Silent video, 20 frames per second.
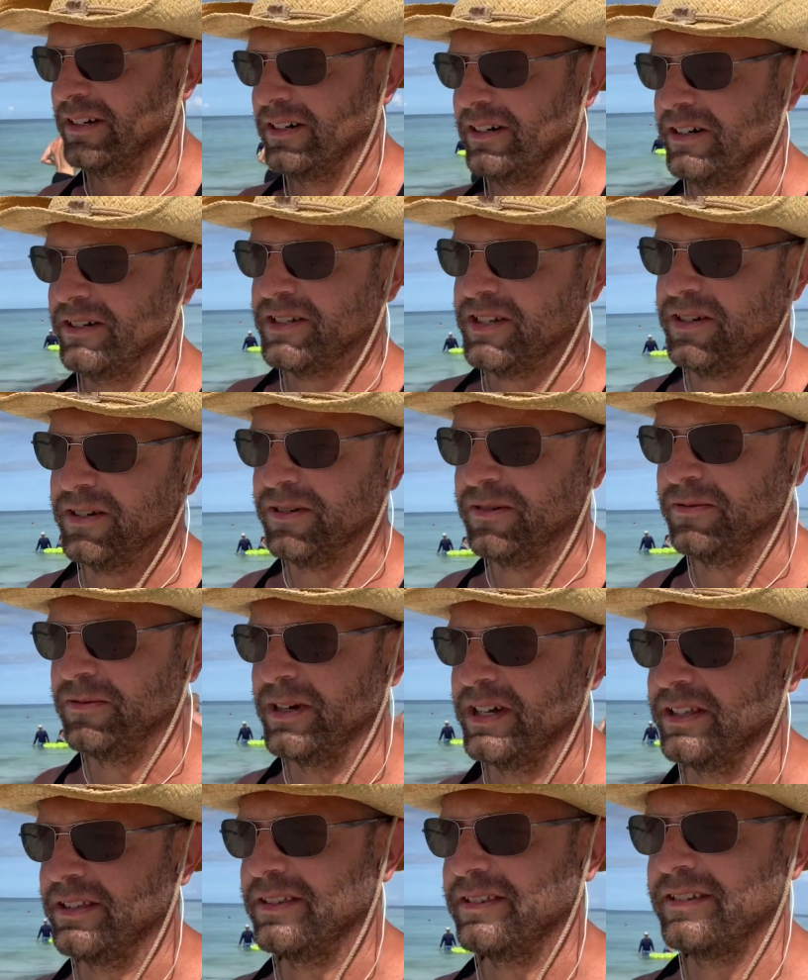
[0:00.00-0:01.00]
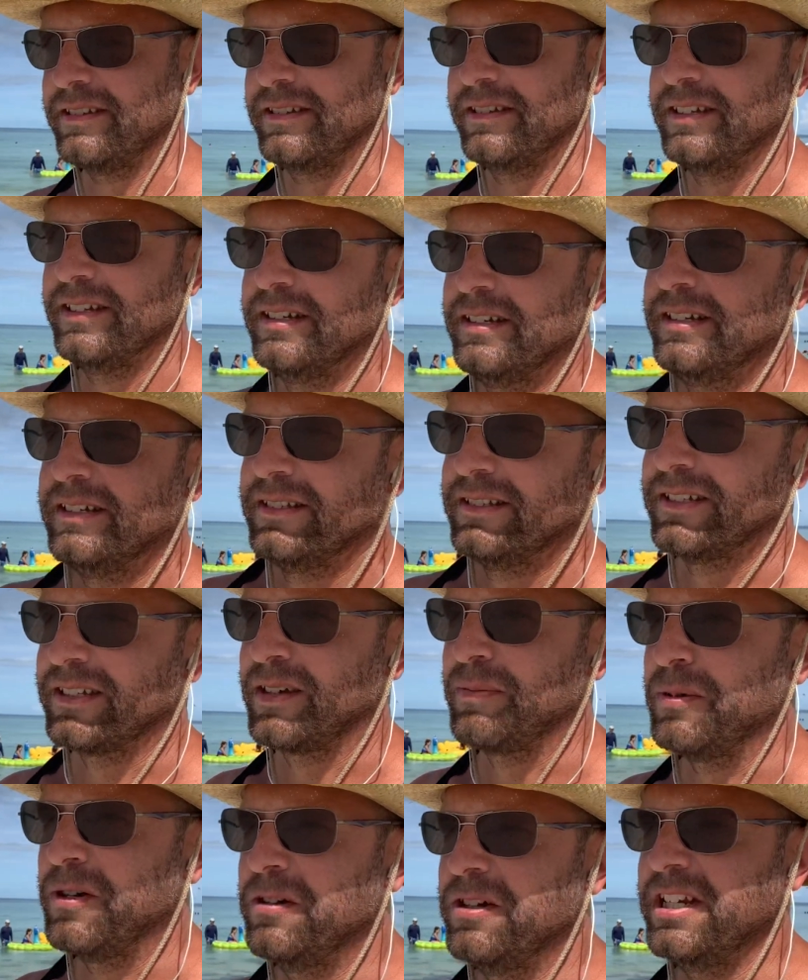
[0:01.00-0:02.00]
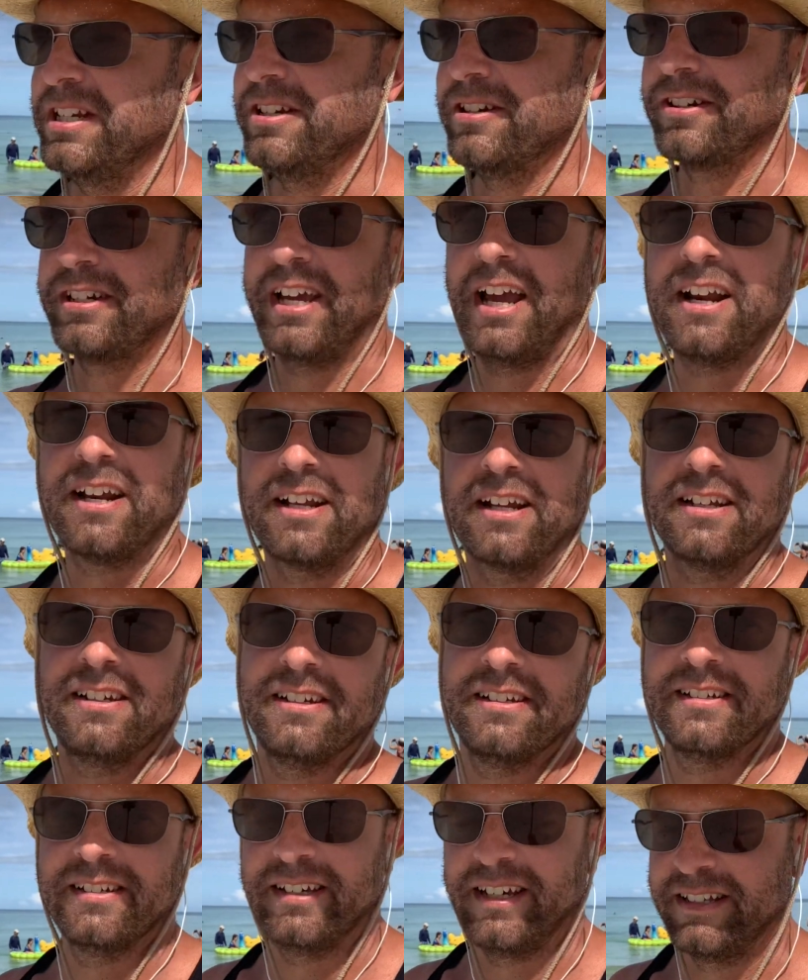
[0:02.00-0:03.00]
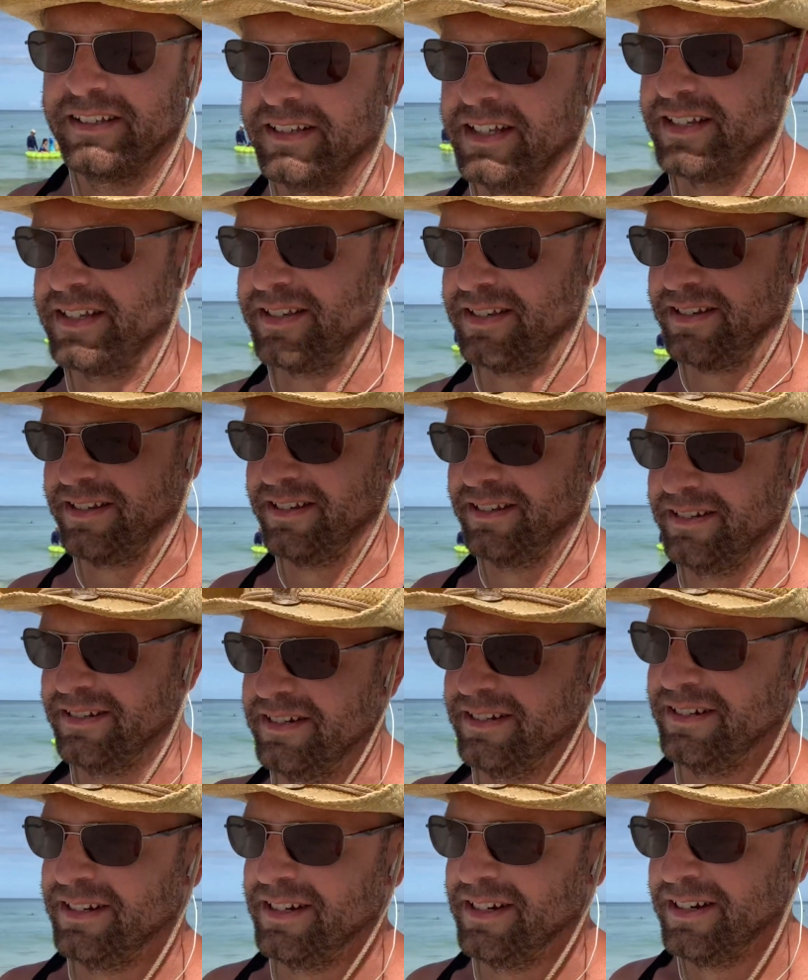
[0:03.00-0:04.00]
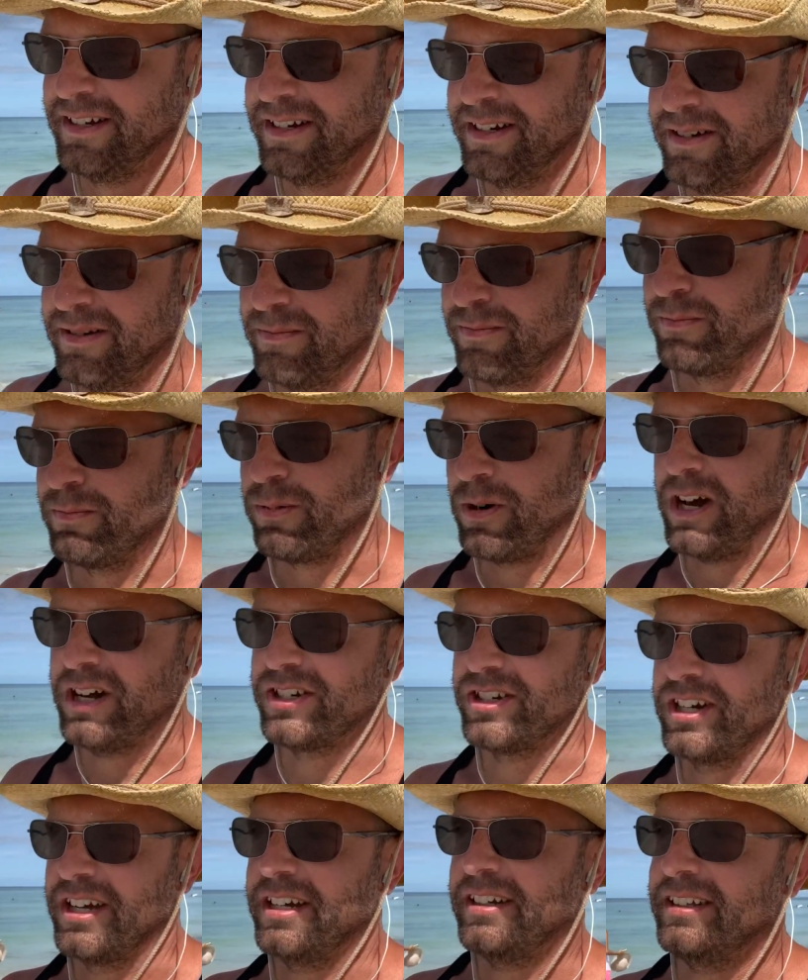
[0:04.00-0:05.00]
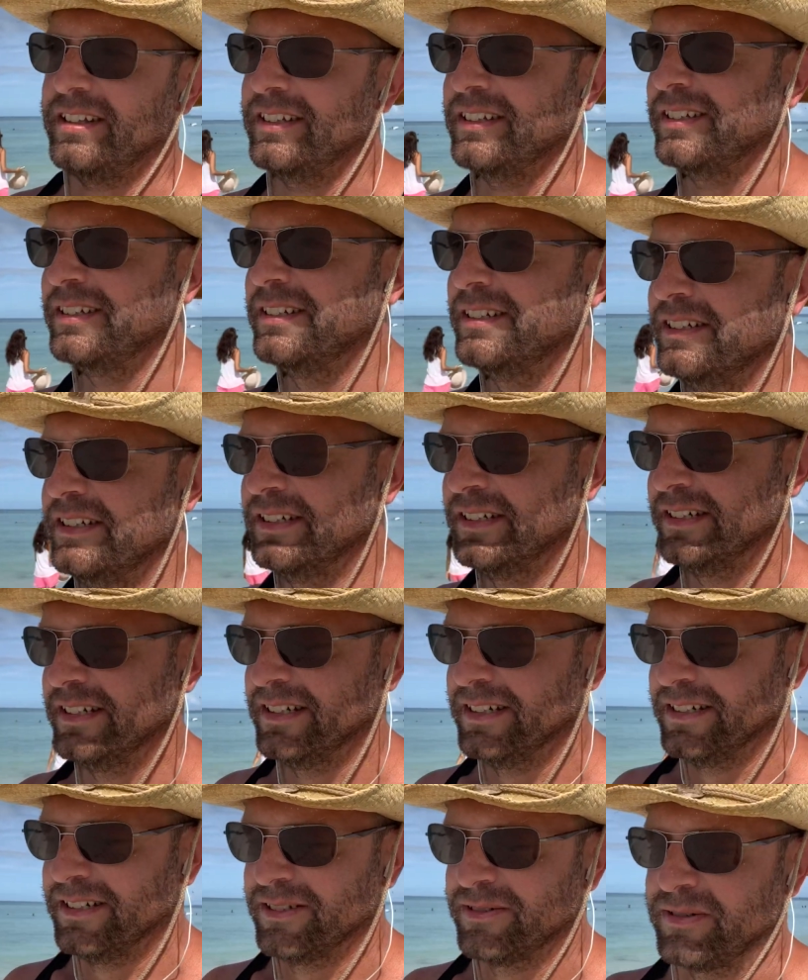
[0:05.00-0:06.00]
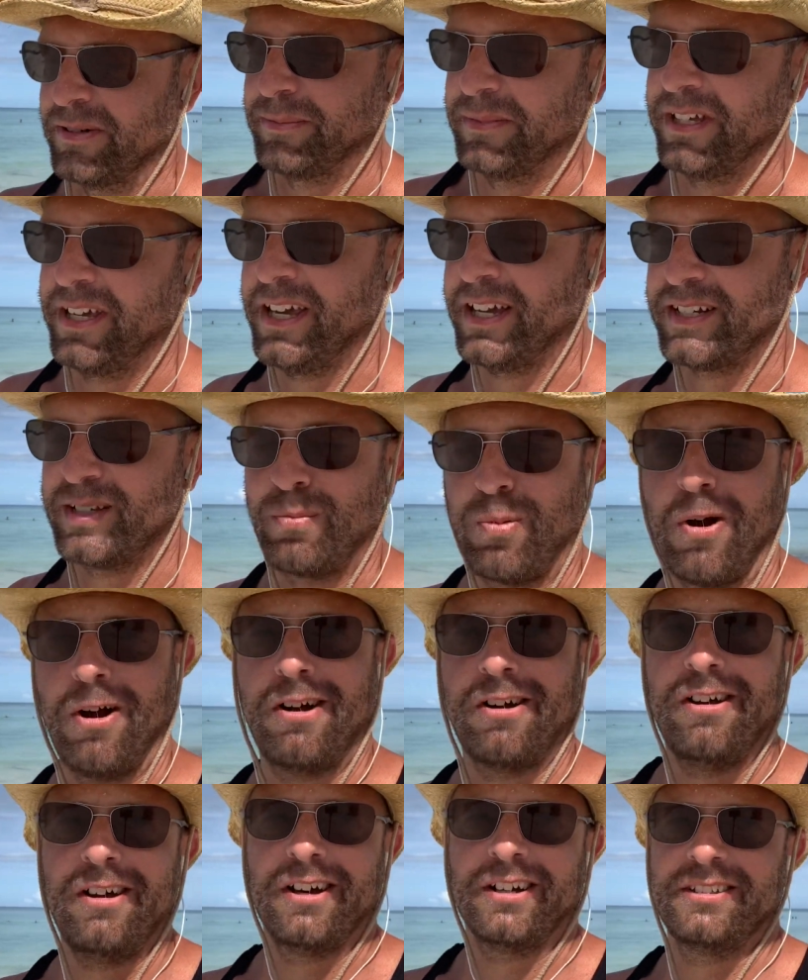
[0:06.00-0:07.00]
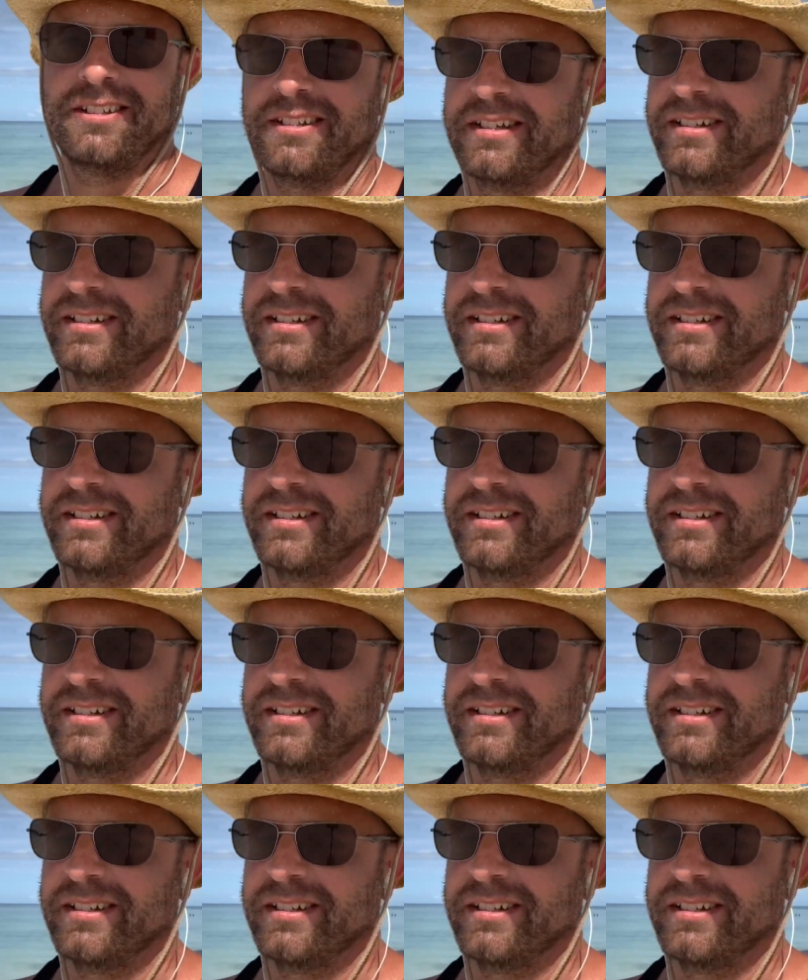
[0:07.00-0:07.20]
also, with the community you're getting in this project from the Hex product,